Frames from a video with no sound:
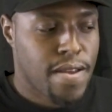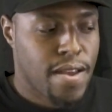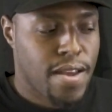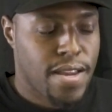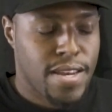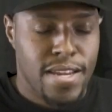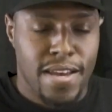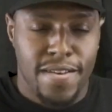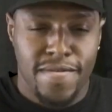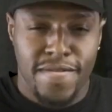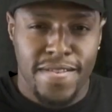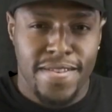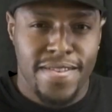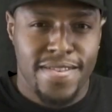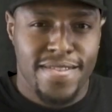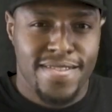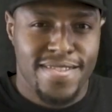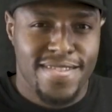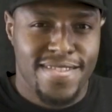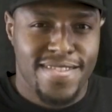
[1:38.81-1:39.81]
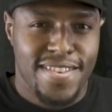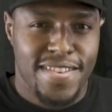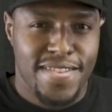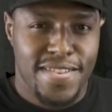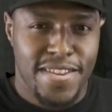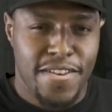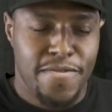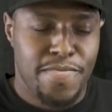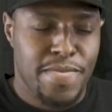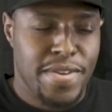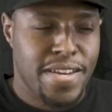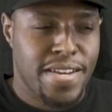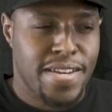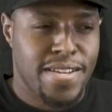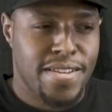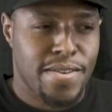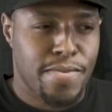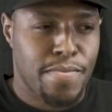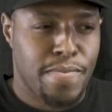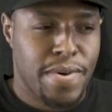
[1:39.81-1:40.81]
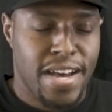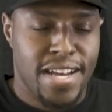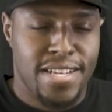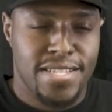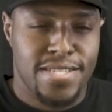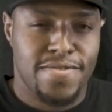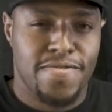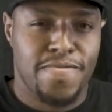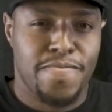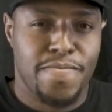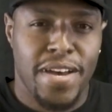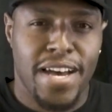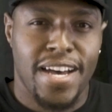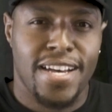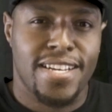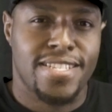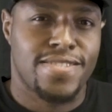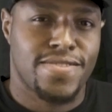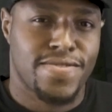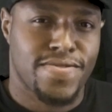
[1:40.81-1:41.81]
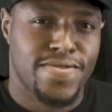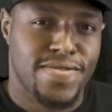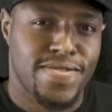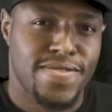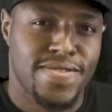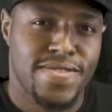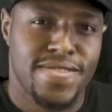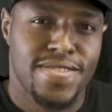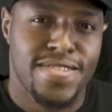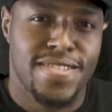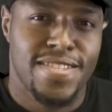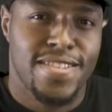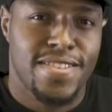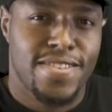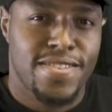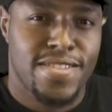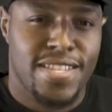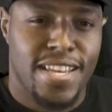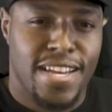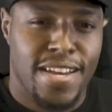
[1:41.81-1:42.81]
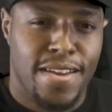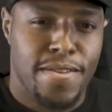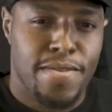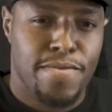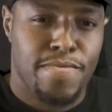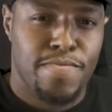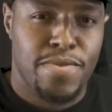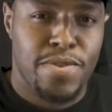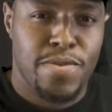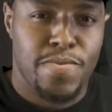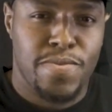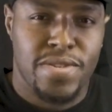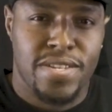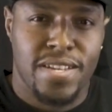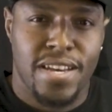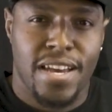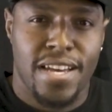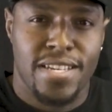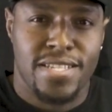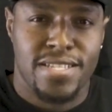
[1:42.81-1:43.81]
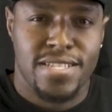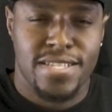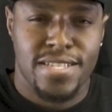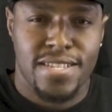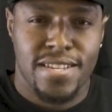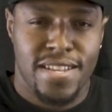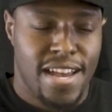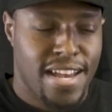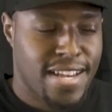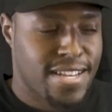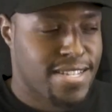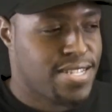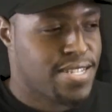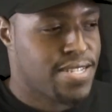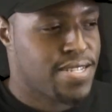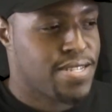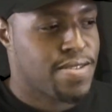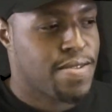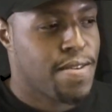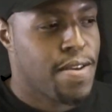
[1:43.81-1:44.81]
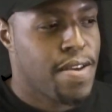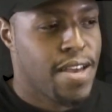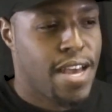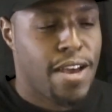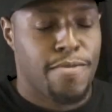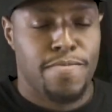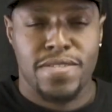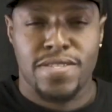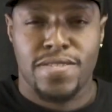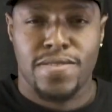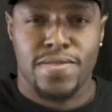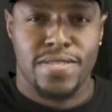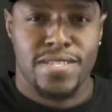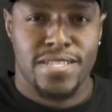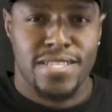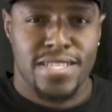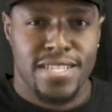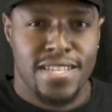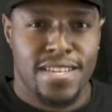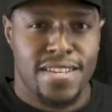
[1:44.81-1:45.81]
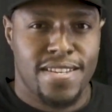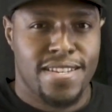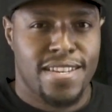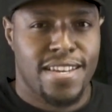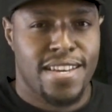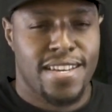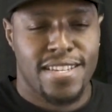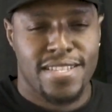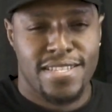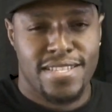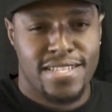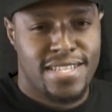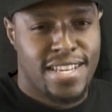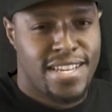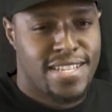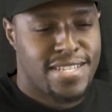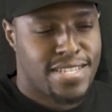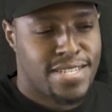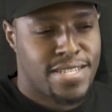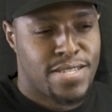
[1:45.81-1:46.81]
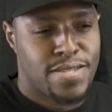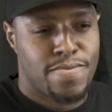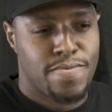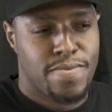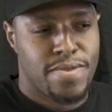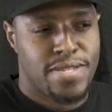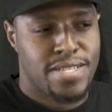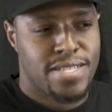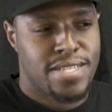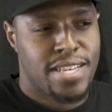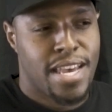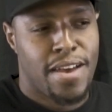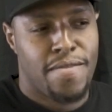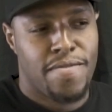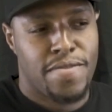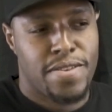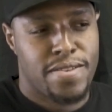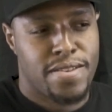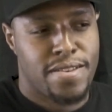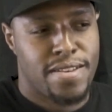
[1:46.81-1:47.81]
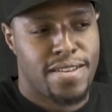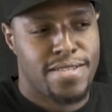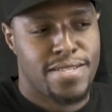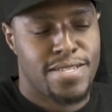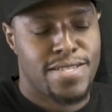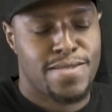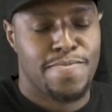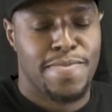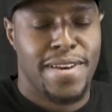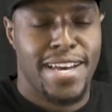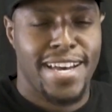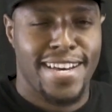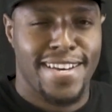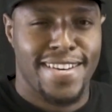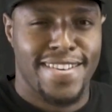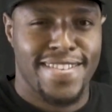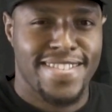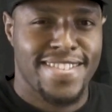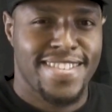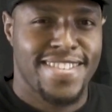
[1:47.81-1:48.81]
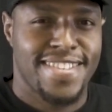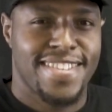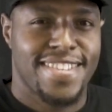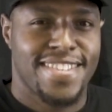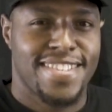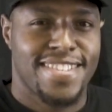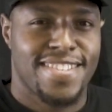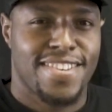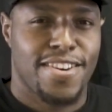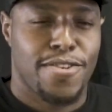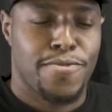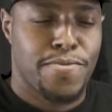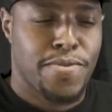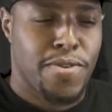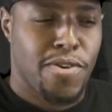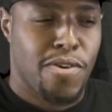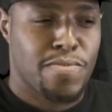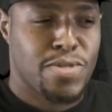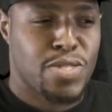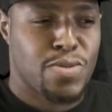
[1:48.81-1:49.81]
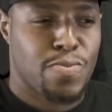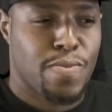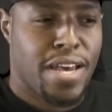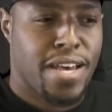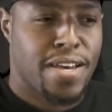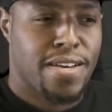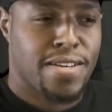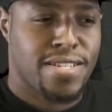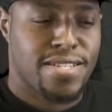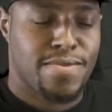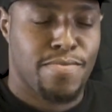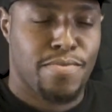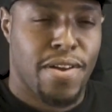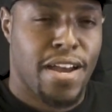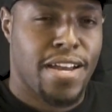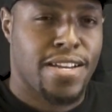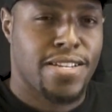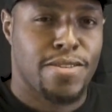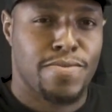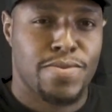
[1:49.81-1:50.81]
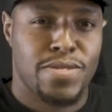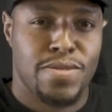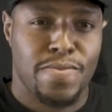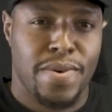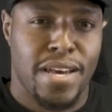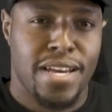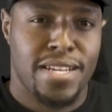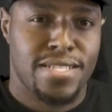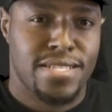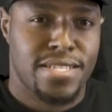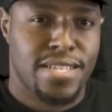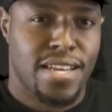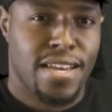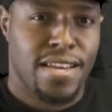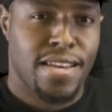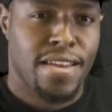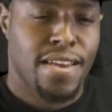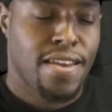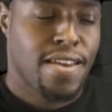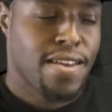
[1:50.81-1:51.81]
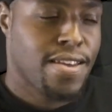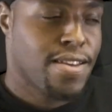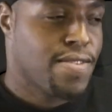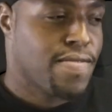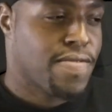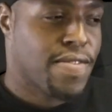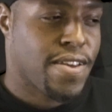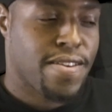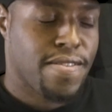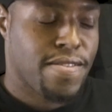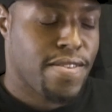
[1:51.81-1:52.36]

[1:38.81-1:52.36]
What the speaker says: I love it. I love being a positive module that people could actually, I've been told as a young kid, just having a smile, a warm smile could brighten up somebody's day. If